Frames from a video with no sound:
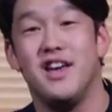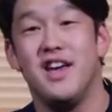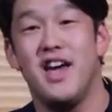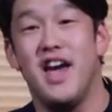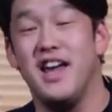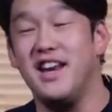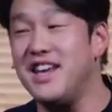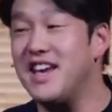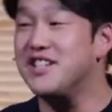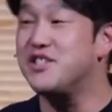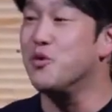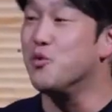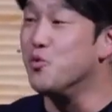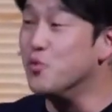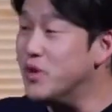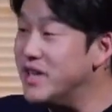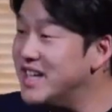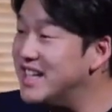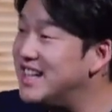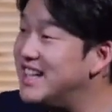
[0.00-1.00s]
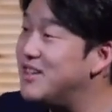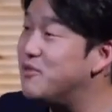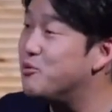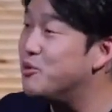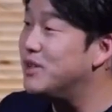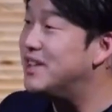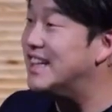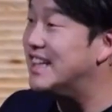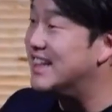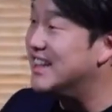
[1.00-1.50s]
and he has a really,
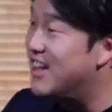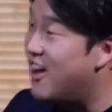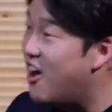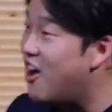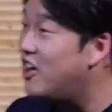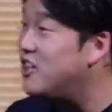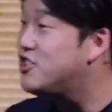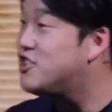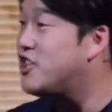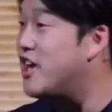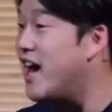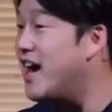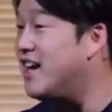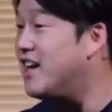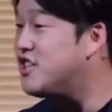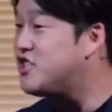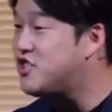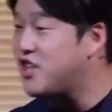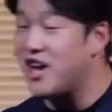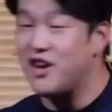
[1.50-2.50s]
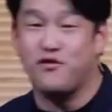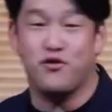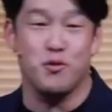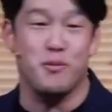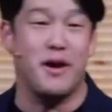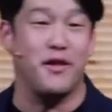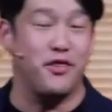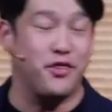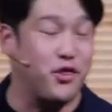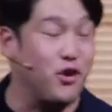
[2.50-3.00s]
really long chat, a chat for
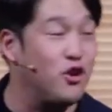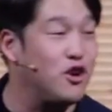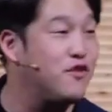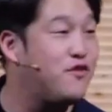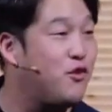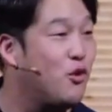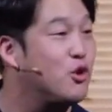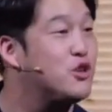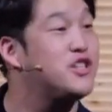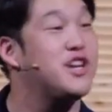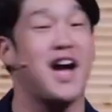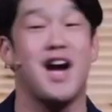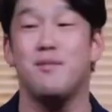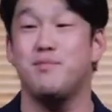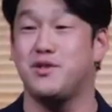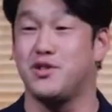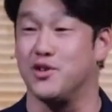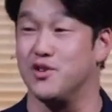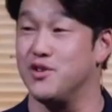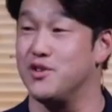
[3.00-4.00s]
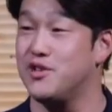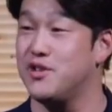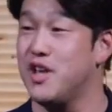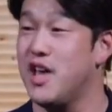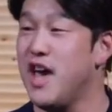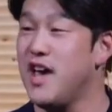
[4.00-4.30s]
about 34 chapters.